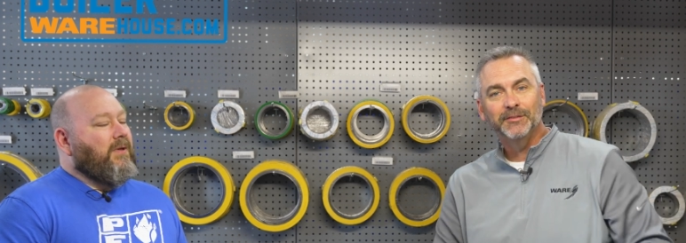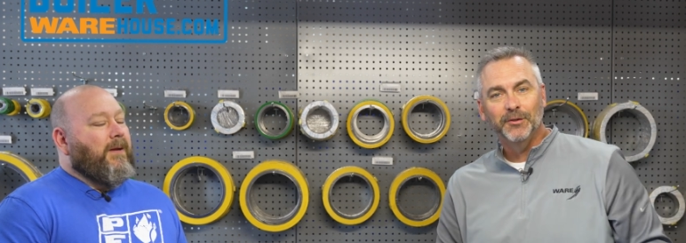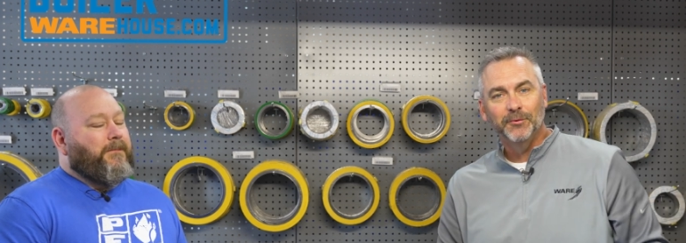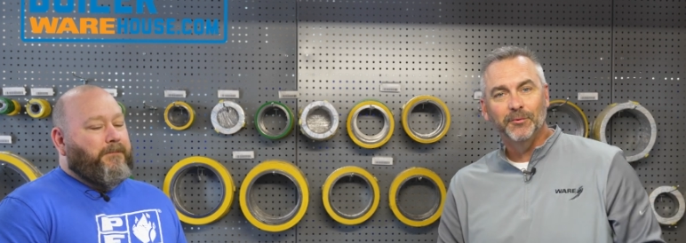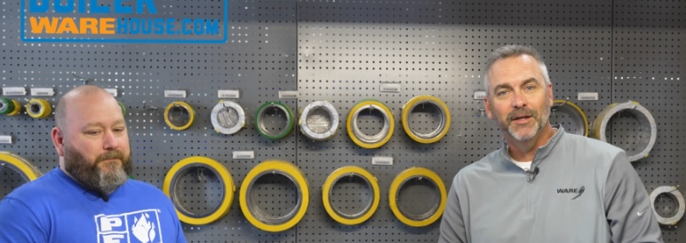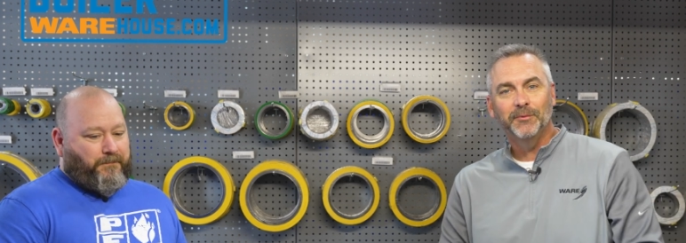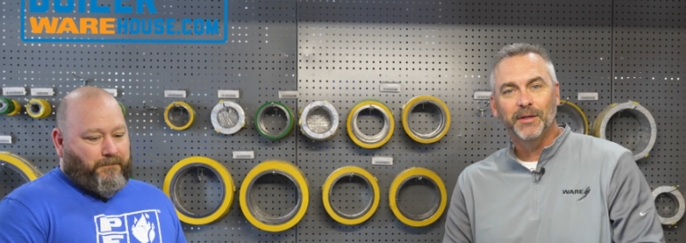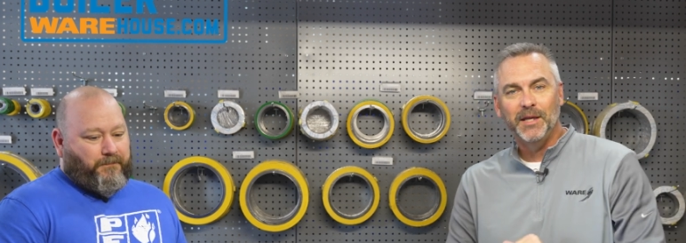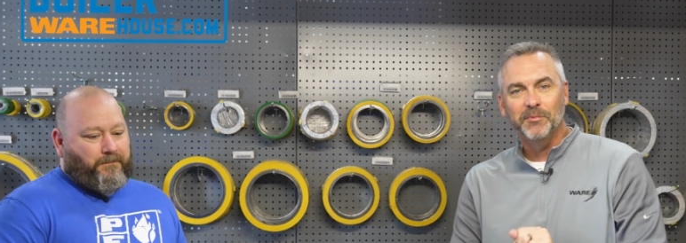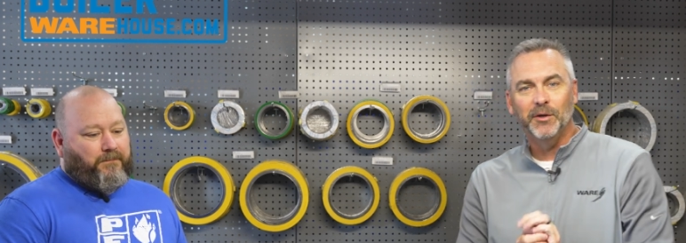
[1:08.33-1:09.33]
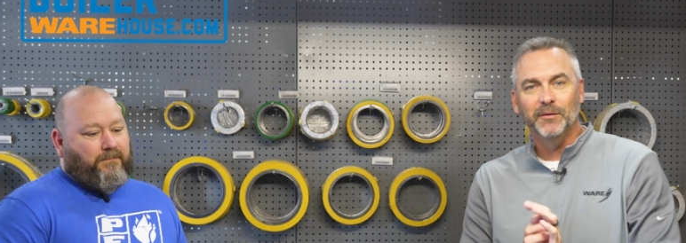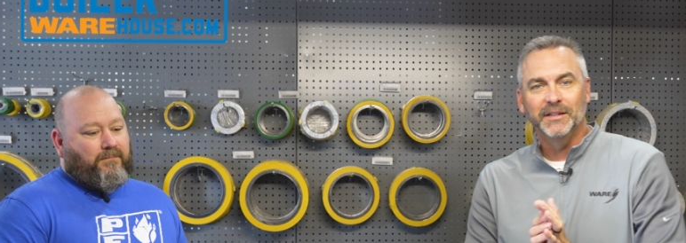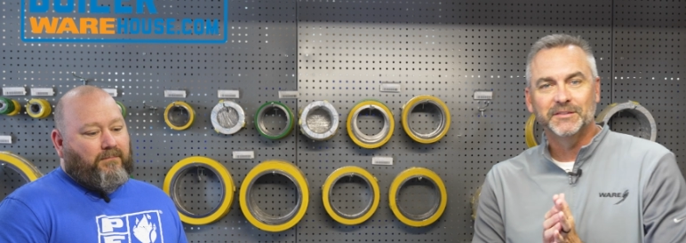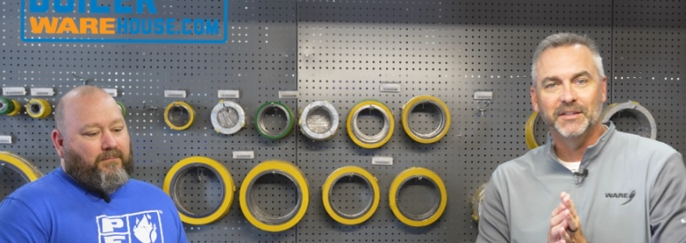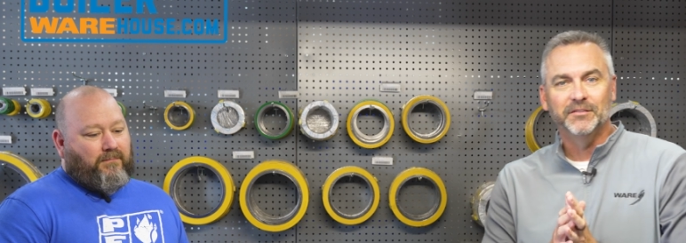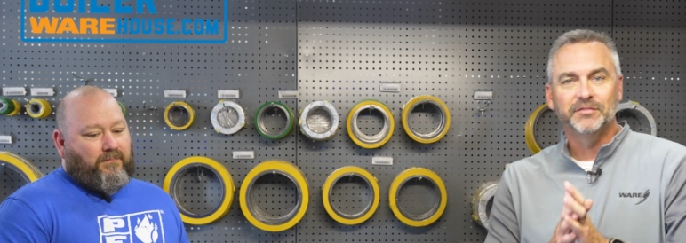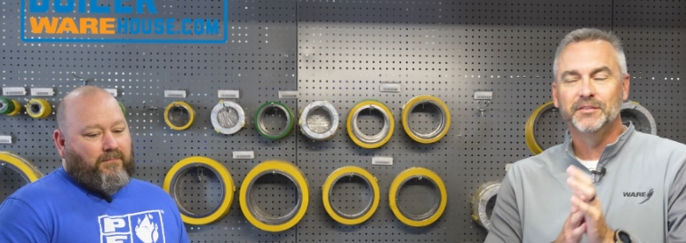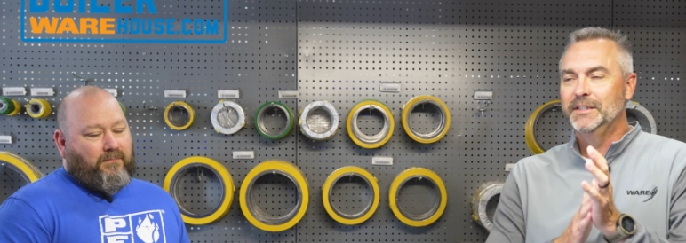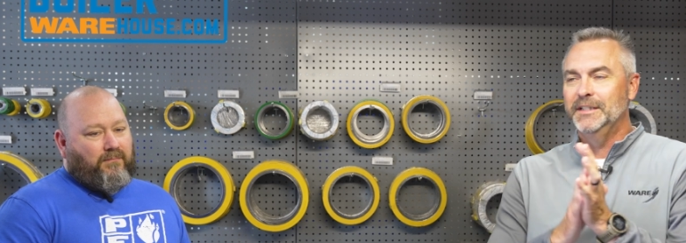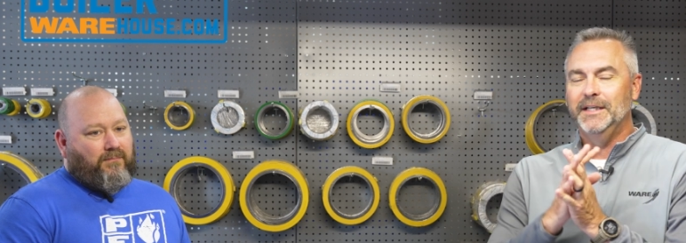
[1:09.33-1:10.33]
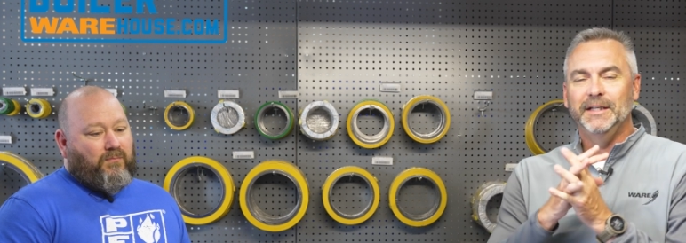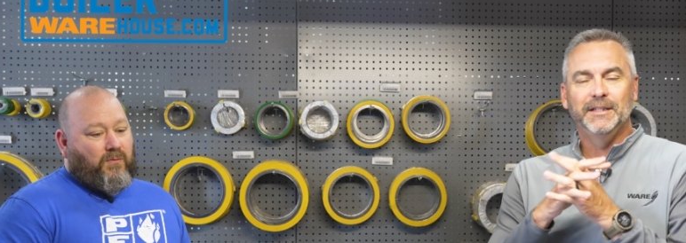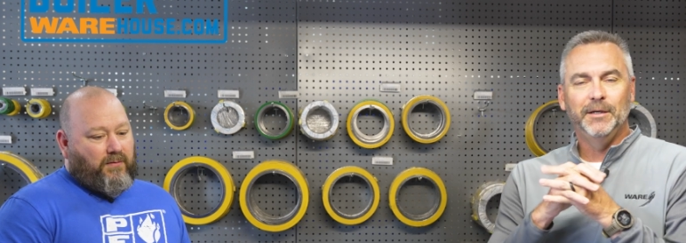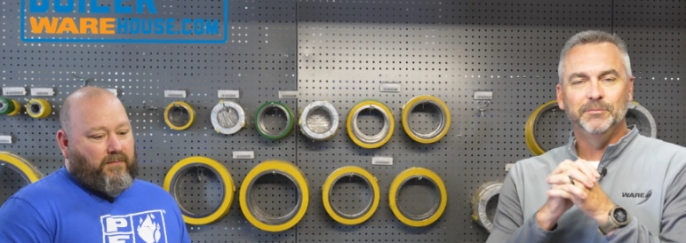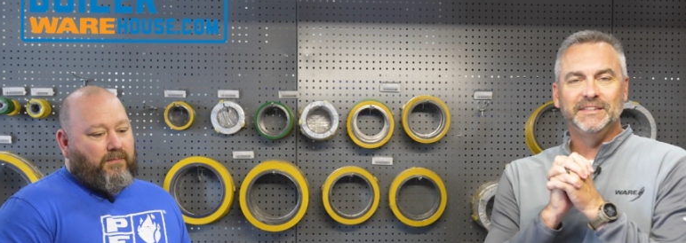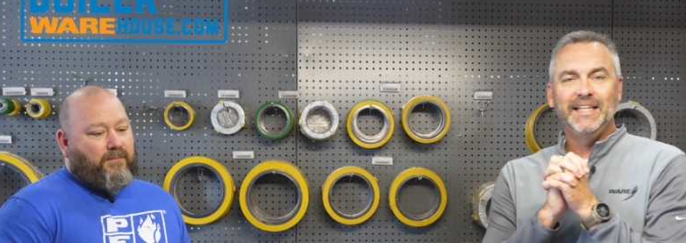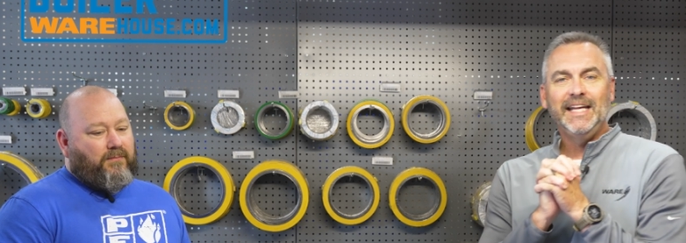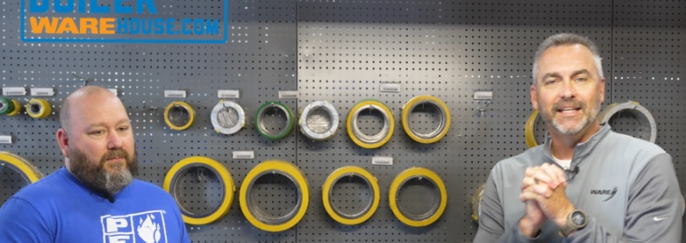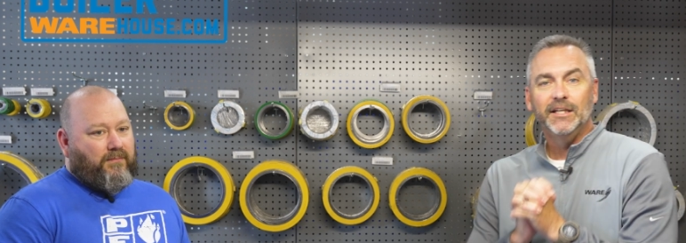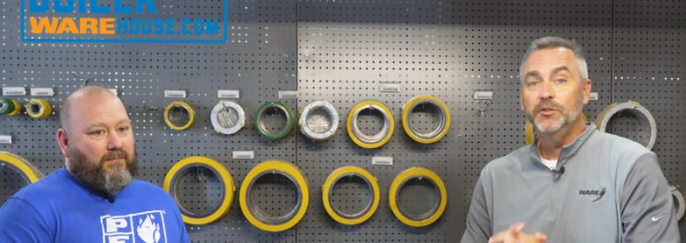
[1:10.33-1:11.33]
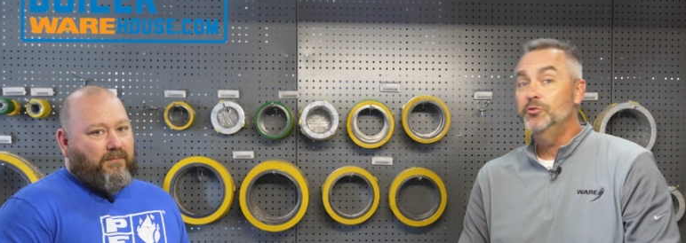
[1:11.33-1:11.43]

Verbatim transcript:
Speaker 1: So yep. uh, we're keeping all that stuff uh, up to date.